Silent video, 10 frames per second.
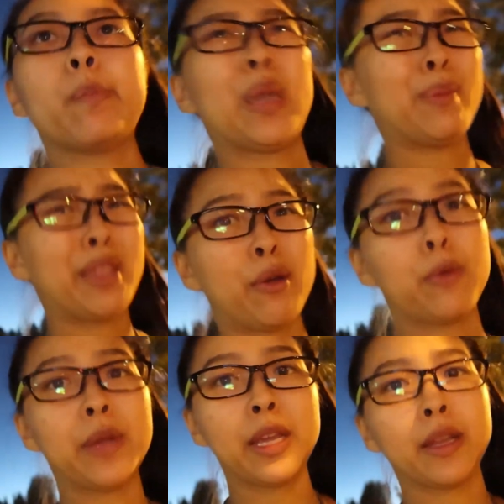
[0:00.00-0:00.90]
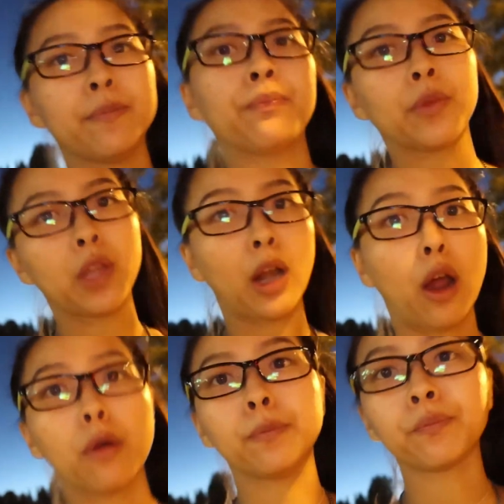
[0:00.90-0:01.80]
maybe they would be, you
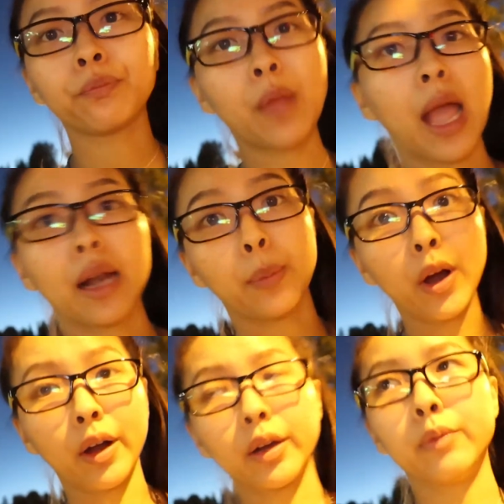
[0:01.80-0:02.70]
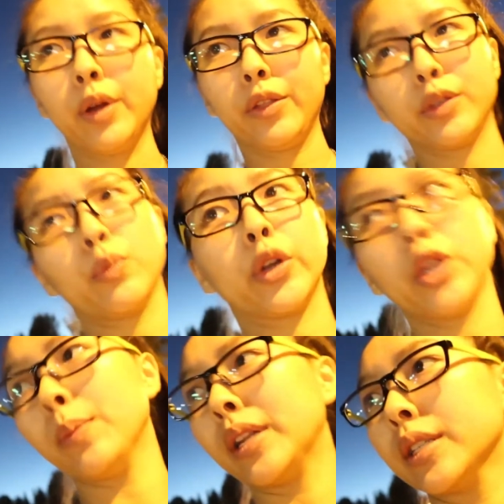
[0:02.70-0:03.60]
know, at a park where there's more
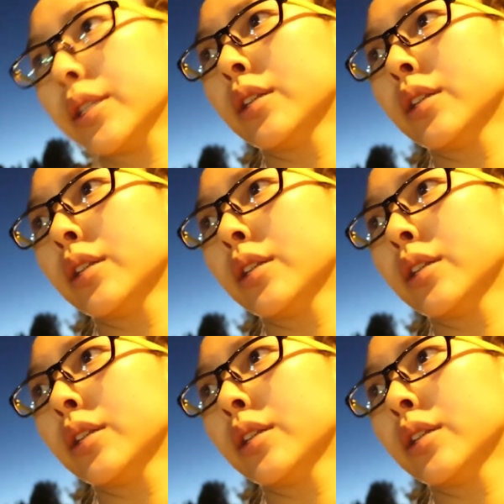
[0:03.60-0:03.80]
humans.